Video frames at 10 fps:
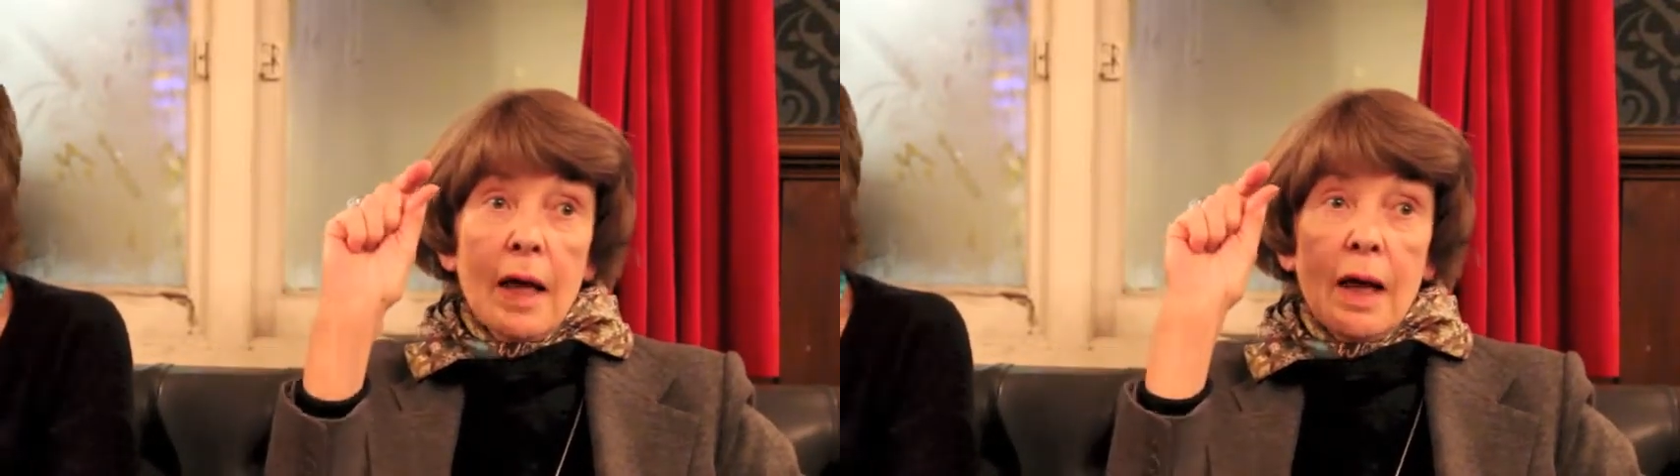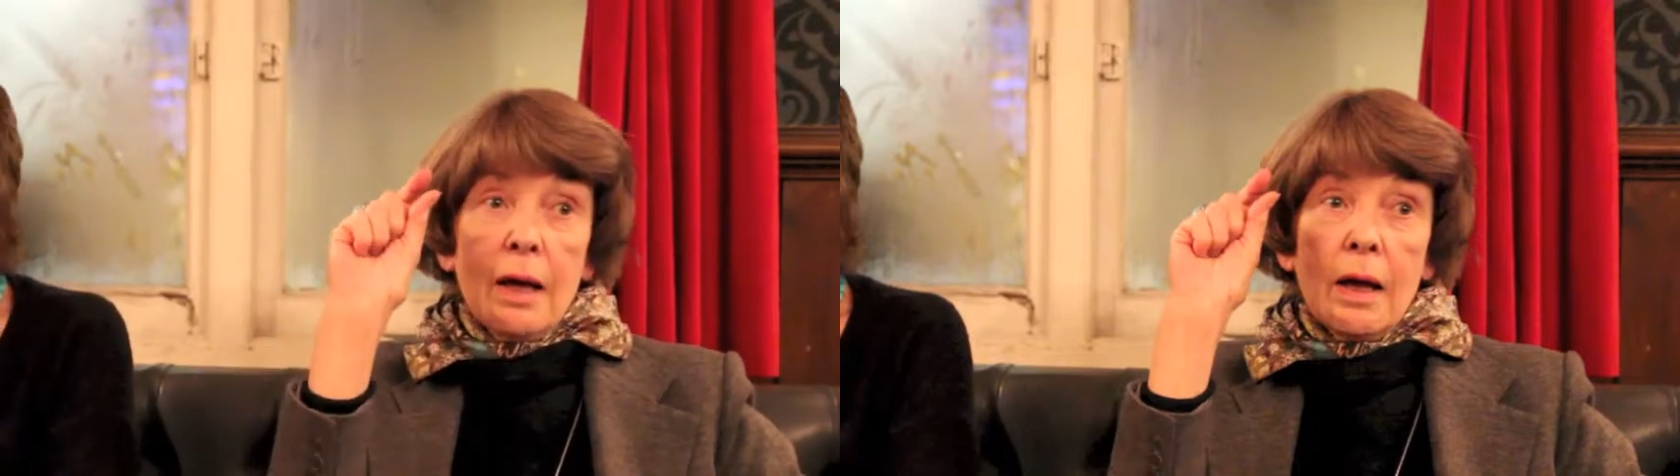
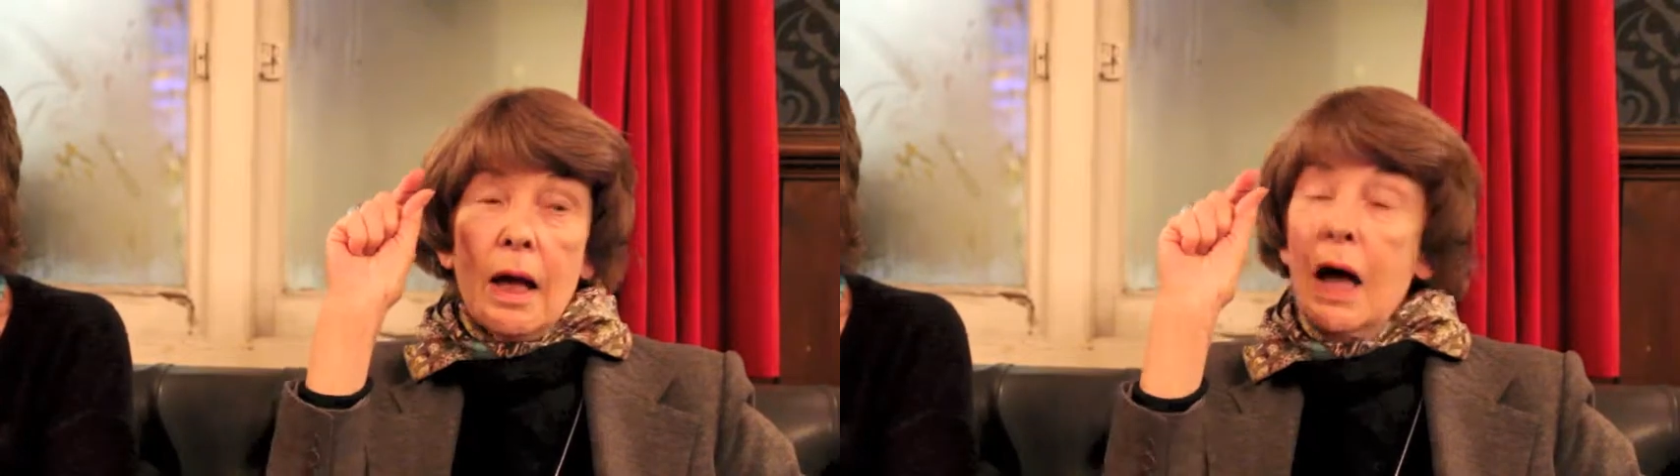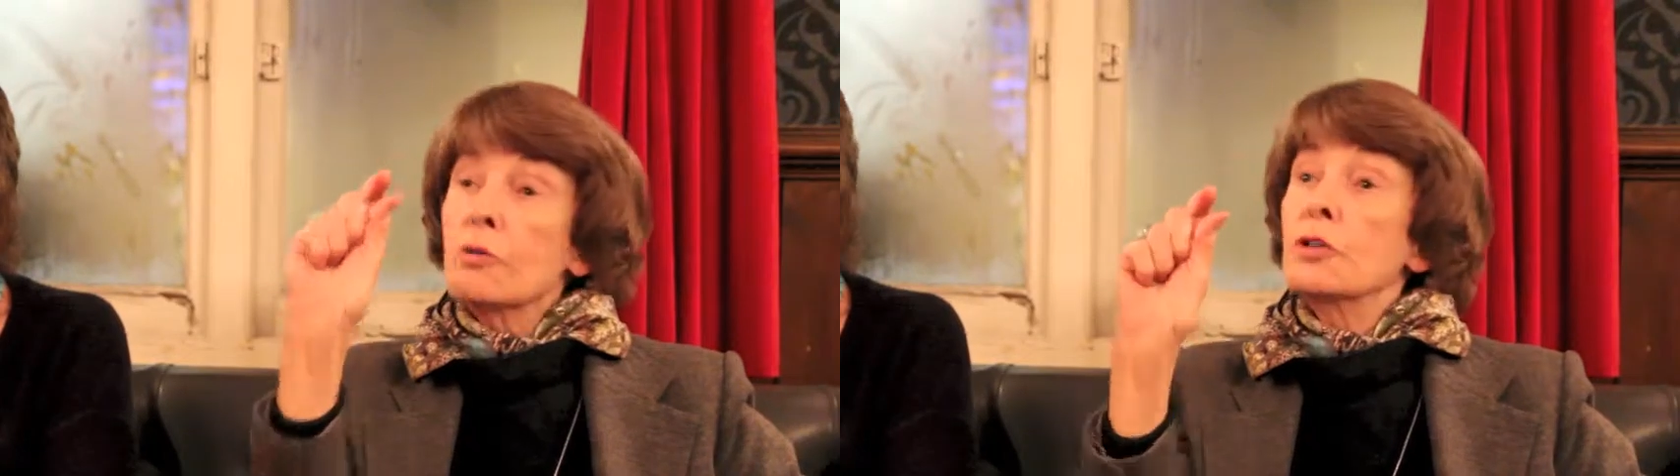a
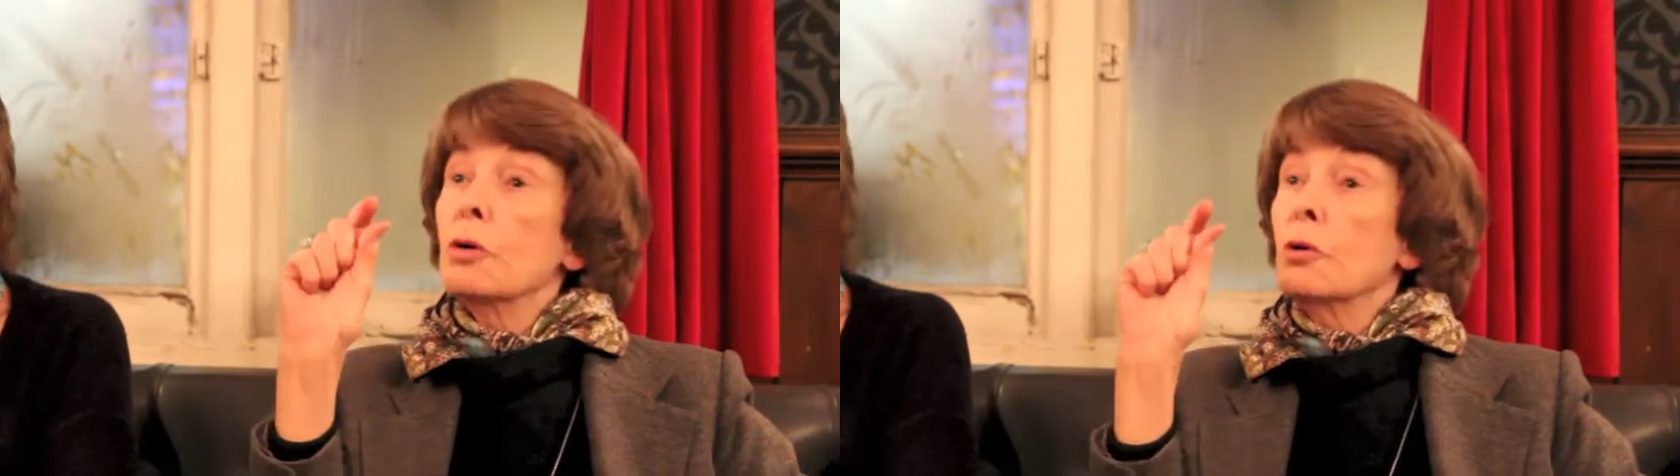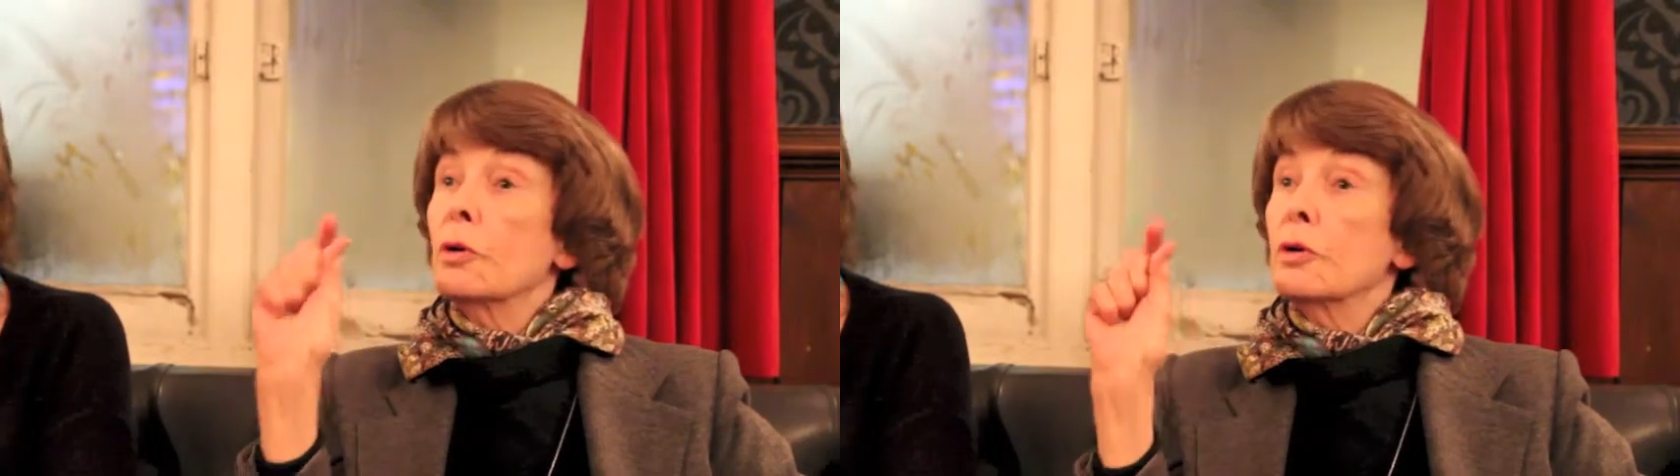
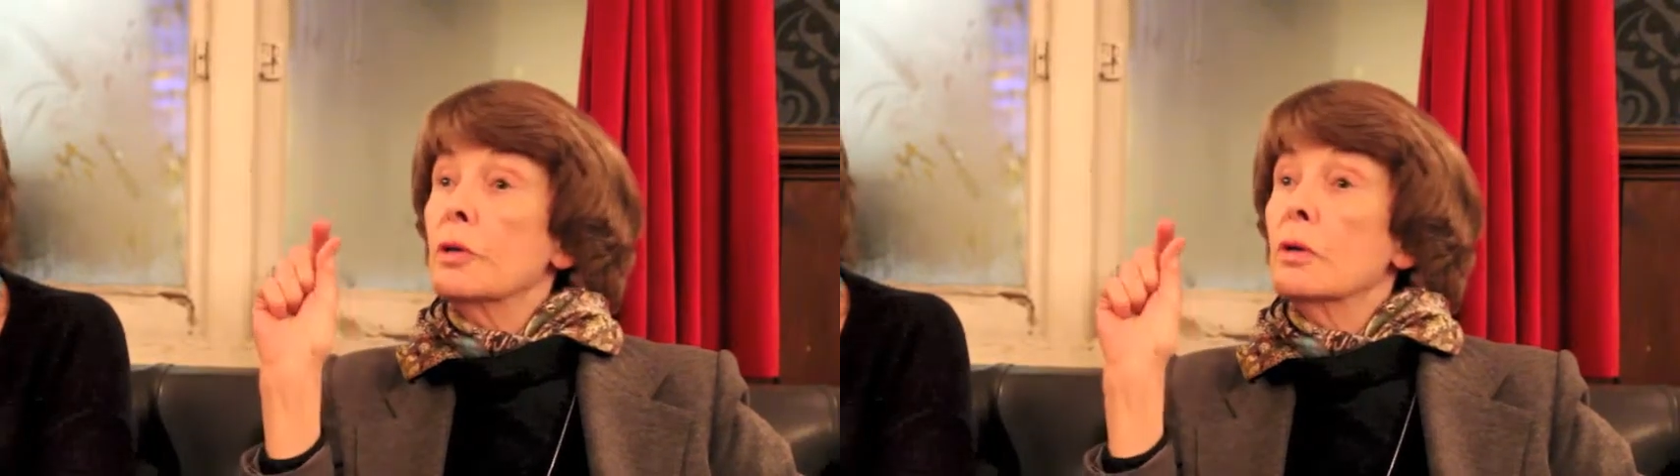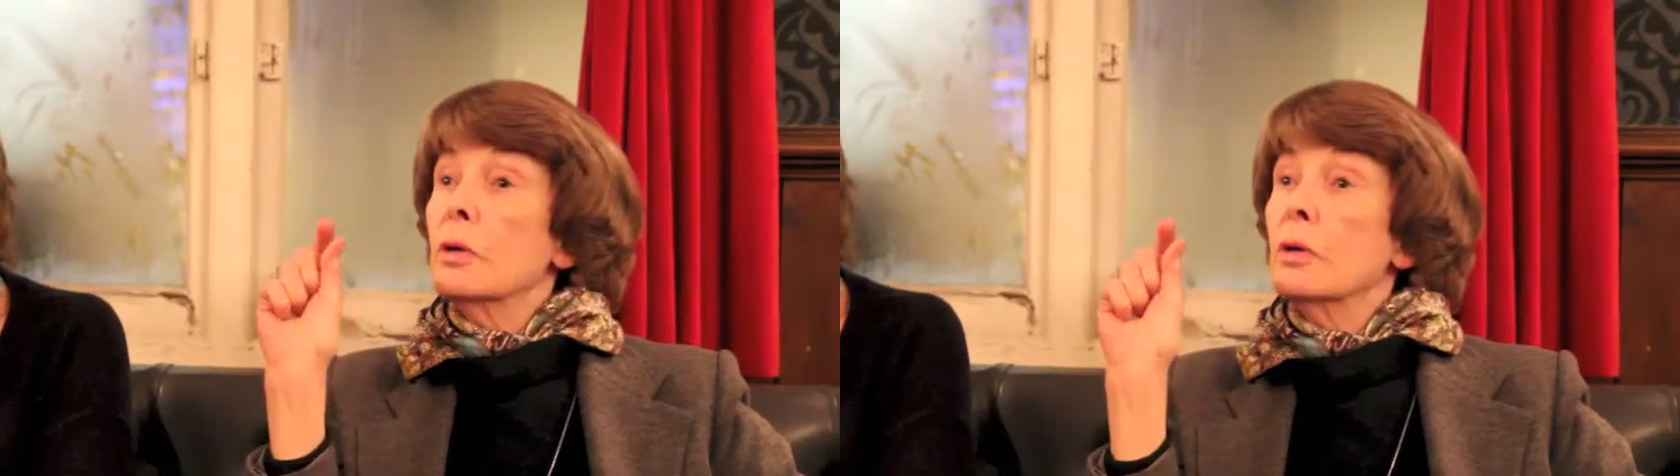household
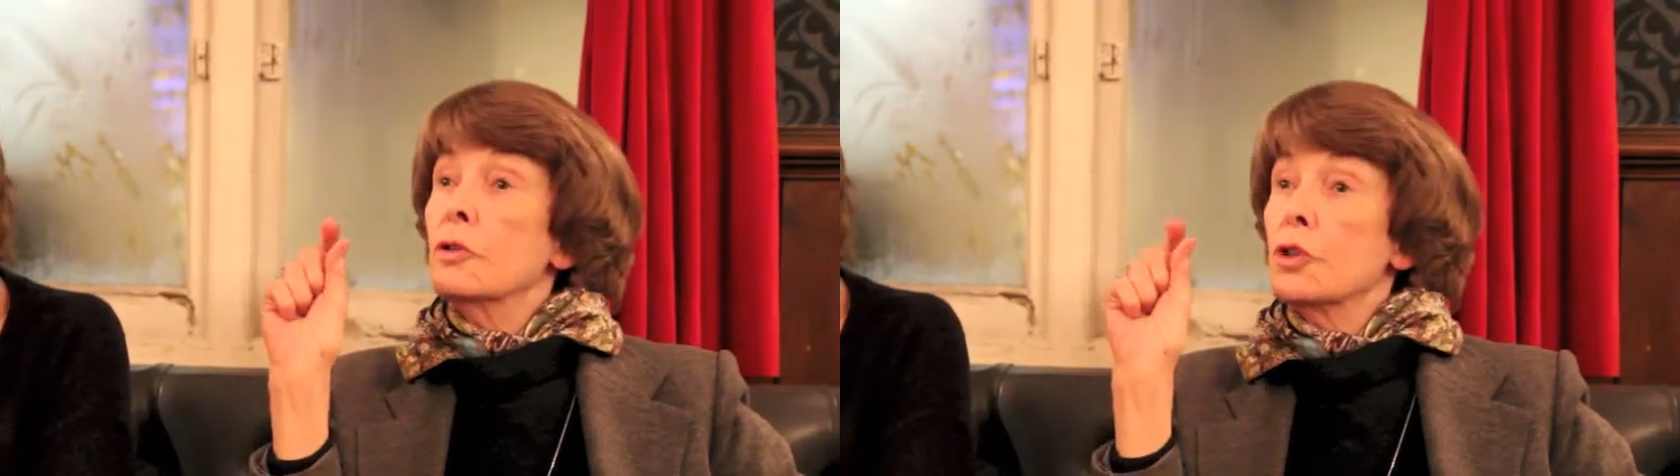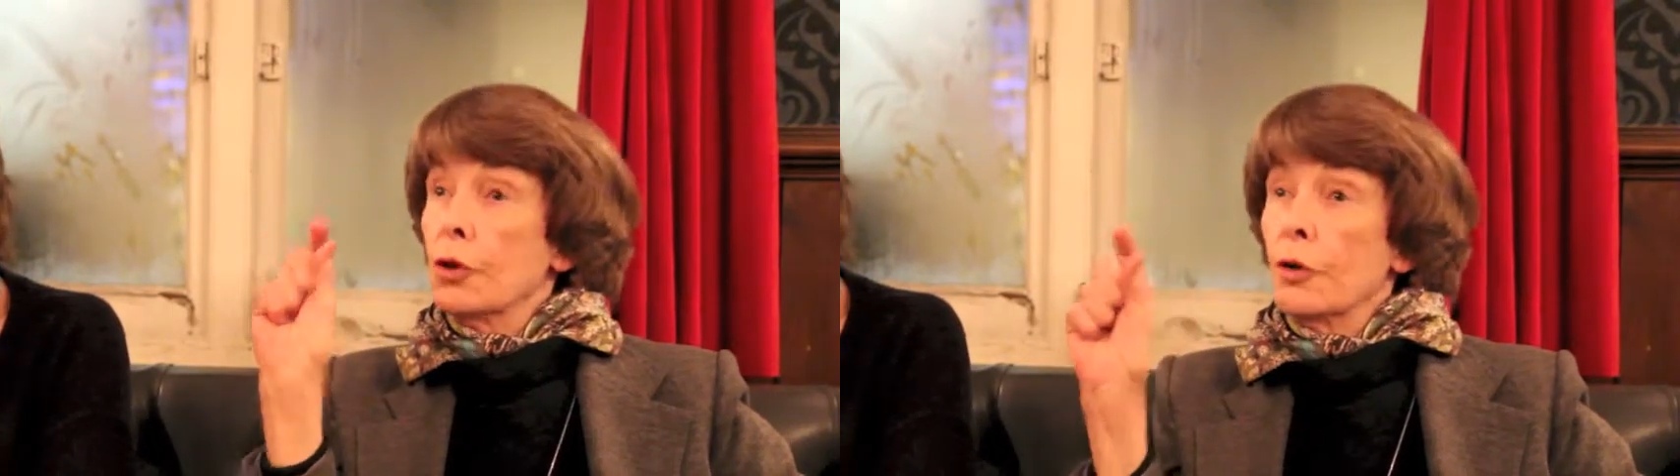
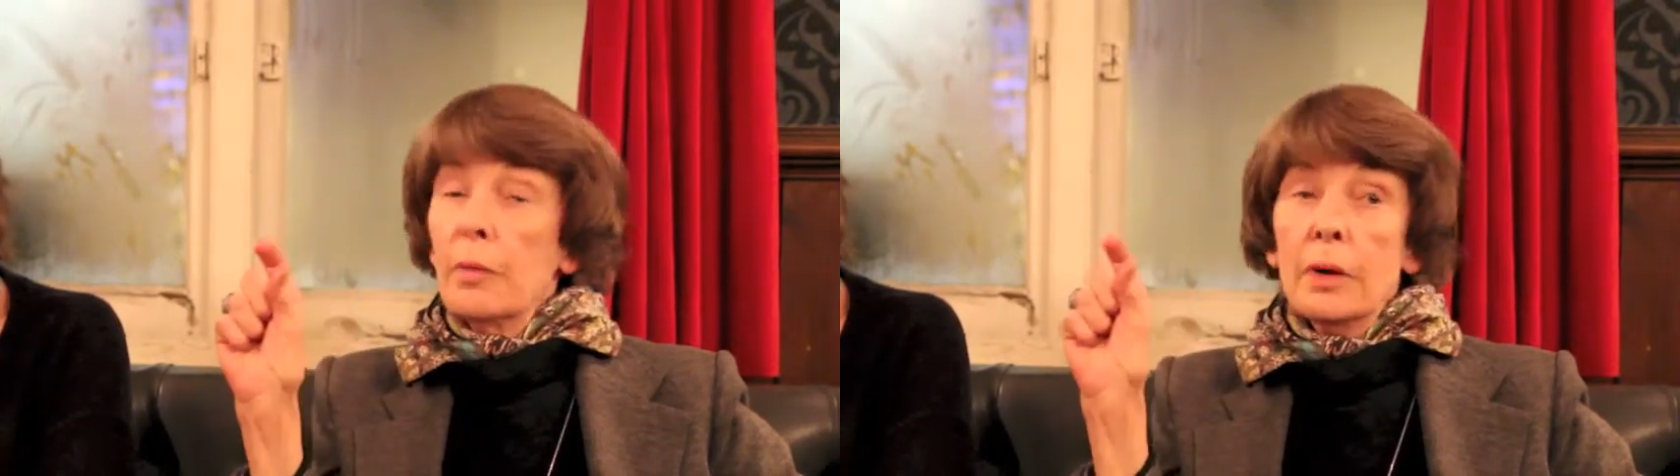term.